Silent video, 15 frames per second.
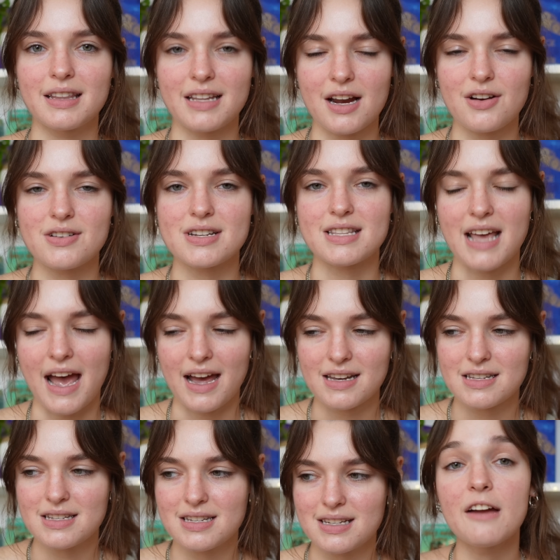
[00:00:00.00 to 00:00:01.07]
there's
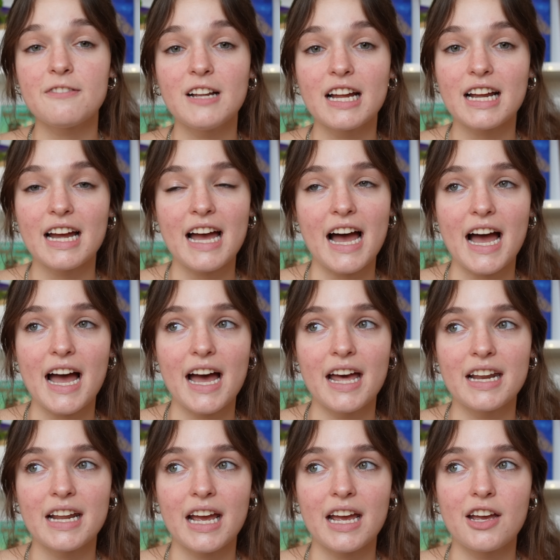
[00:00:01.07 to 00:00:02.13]
that. I feel like I
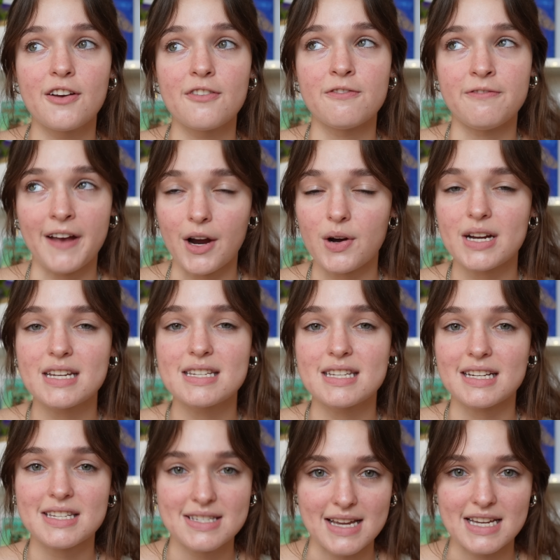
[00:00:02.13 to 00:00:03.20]
had a very
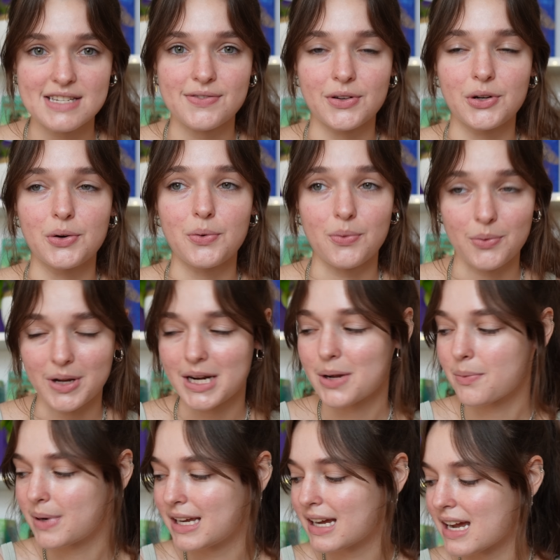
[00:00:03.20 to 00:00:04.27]
successful reading
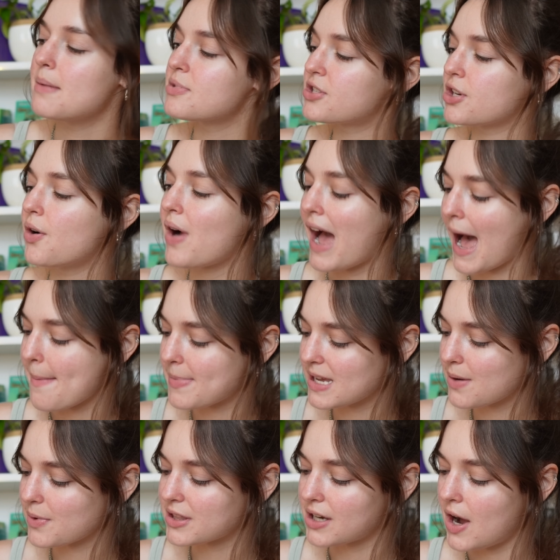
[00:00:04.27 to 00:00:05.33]
week. I'm so happy
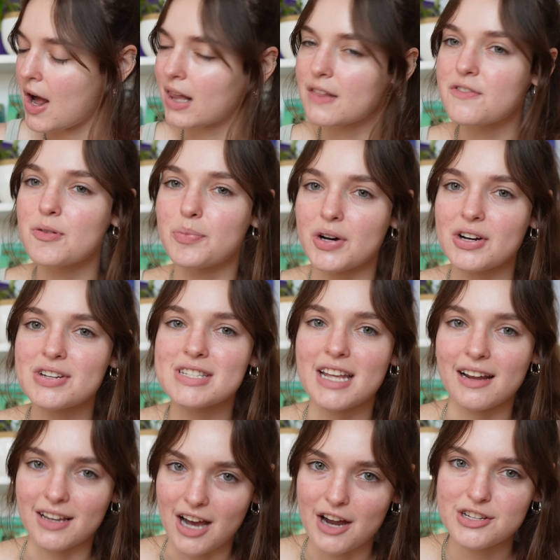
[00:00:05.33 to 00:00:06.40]
with all of the books that
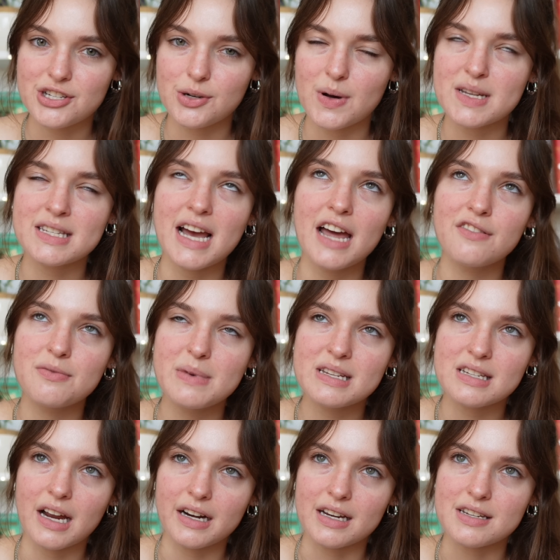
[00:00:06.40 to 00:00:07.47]
I got to, aside from A
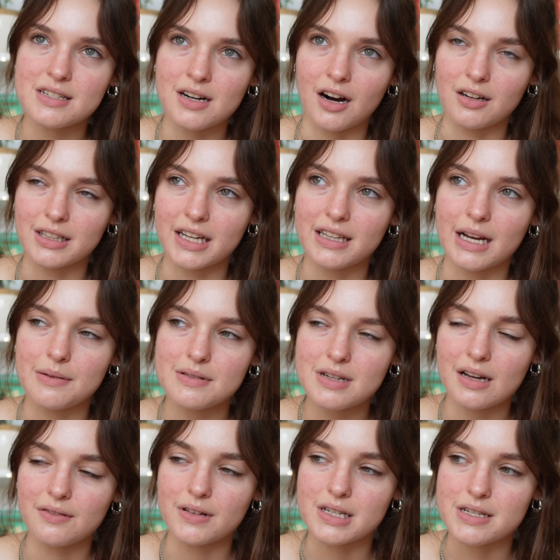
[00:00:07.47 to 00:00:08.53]
Study in Scarlet. That one's
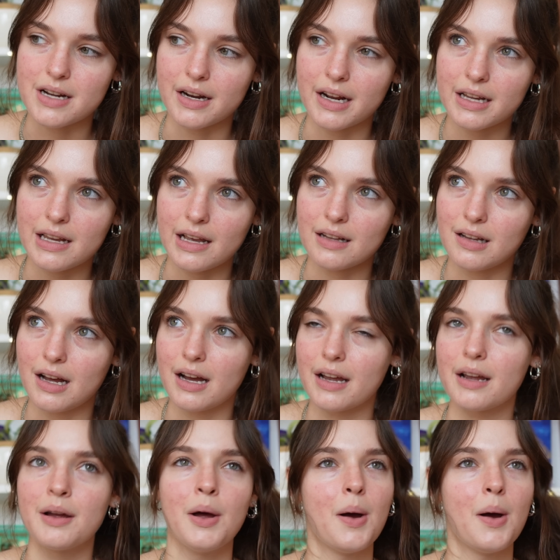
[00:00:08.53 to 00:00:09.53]
kind of a dud, I can't lie.